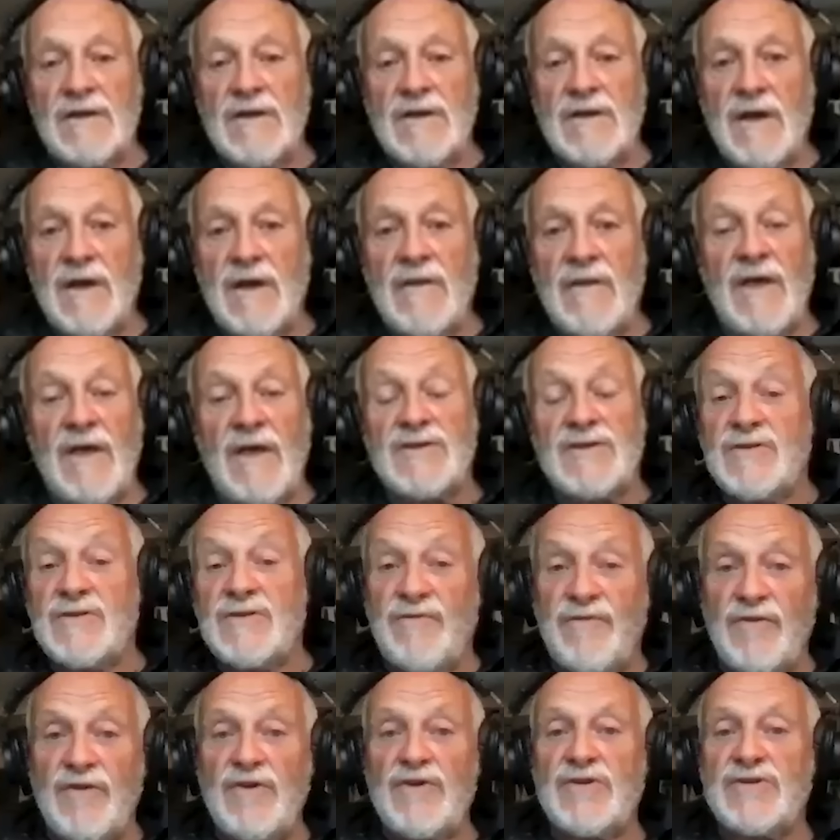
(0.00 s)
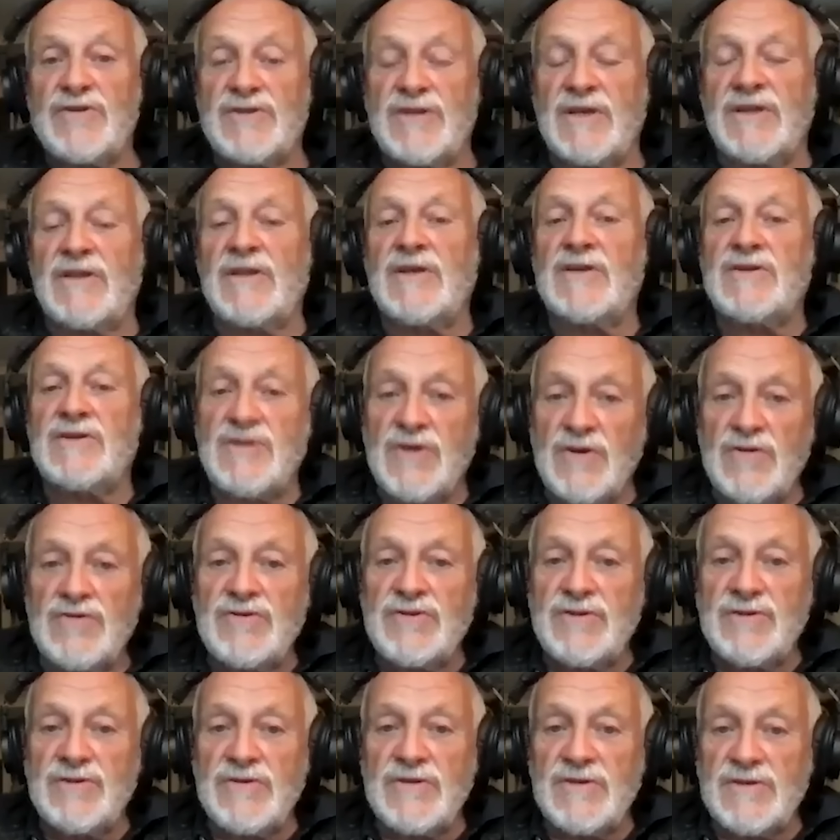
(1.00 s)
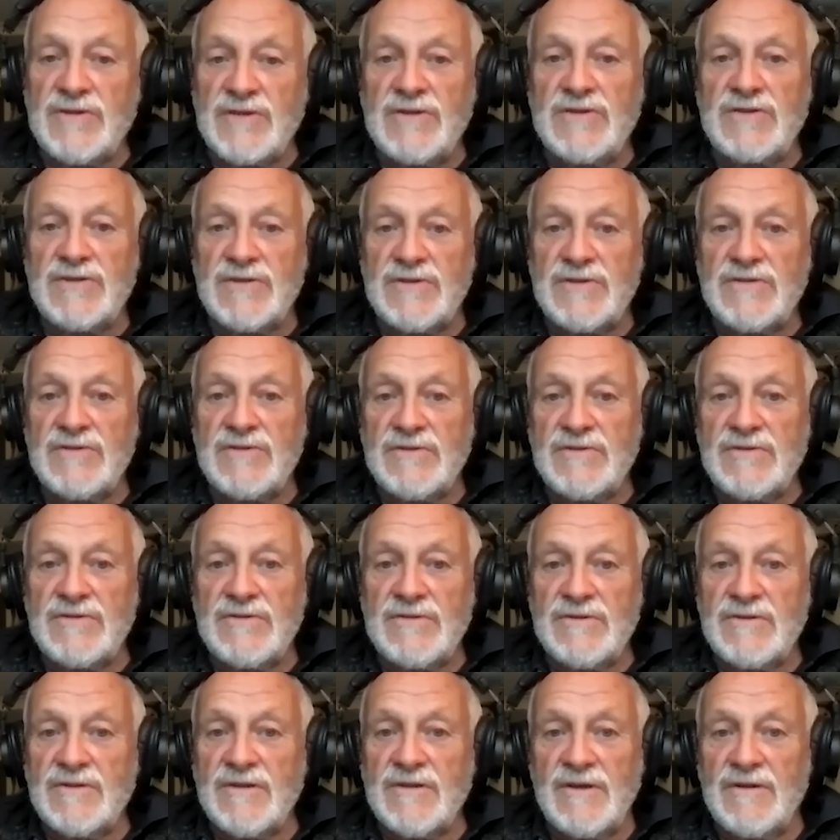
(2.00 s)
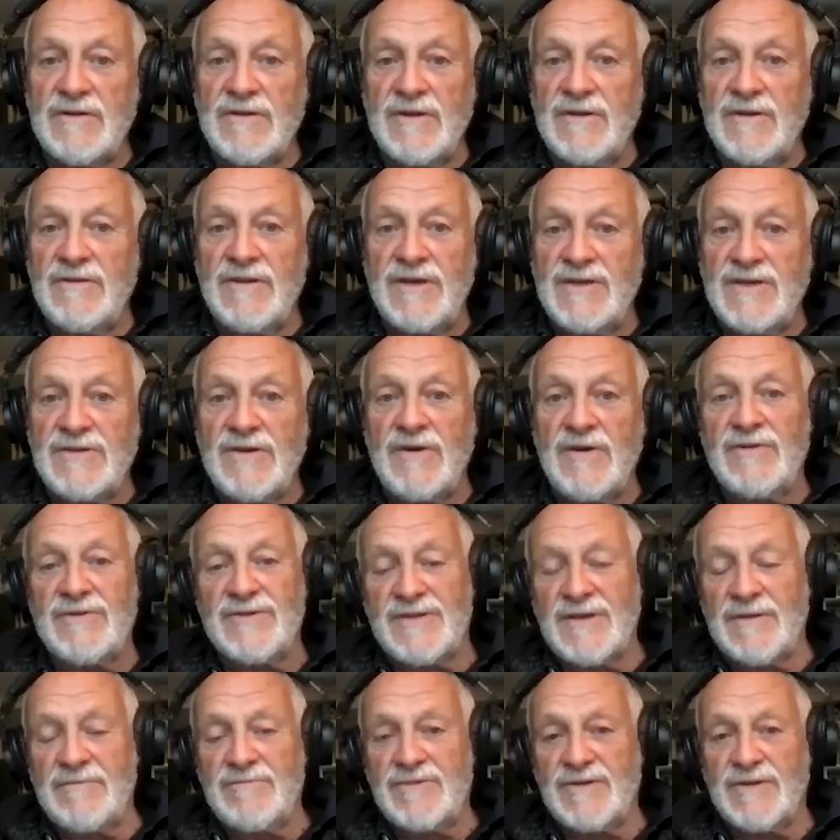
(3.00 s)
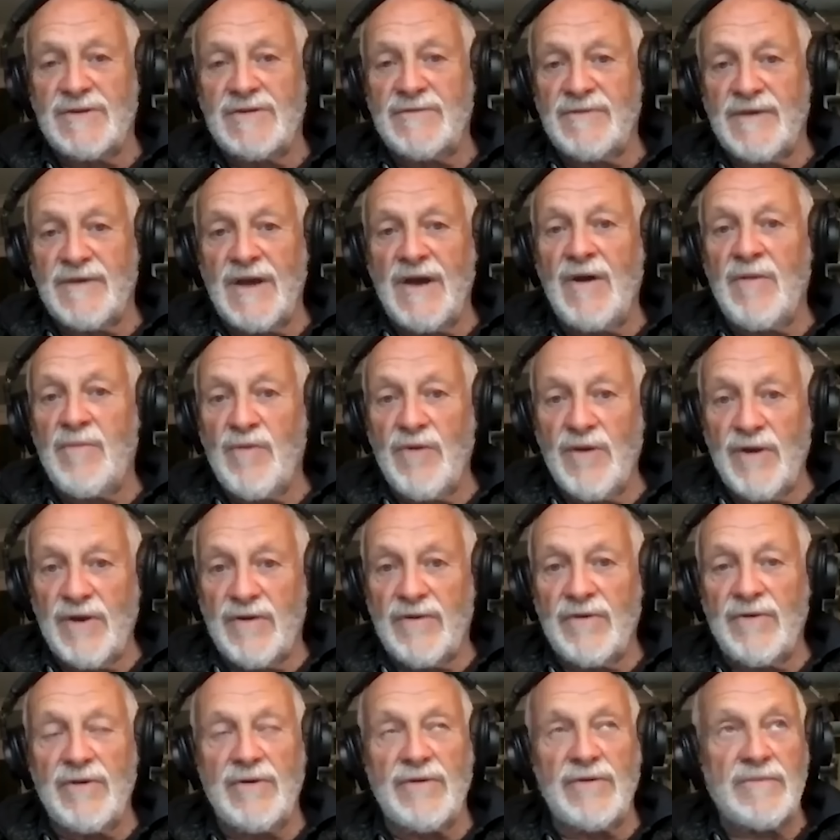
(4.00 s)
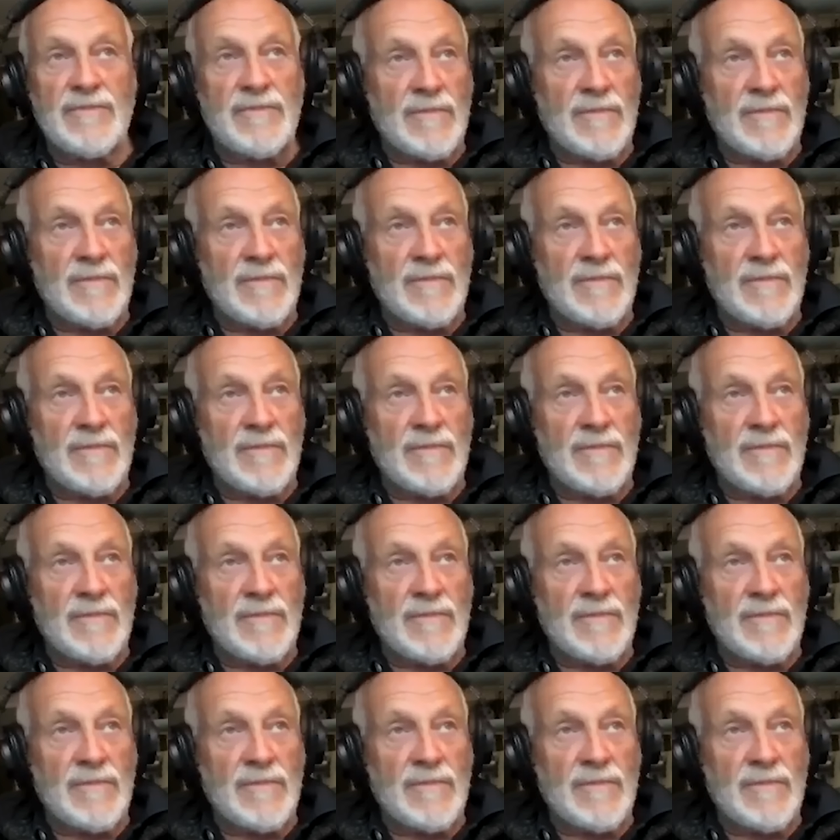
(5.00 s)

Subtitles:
And that's the first thing that tells you this is that these aren't some sort of cowboy crew.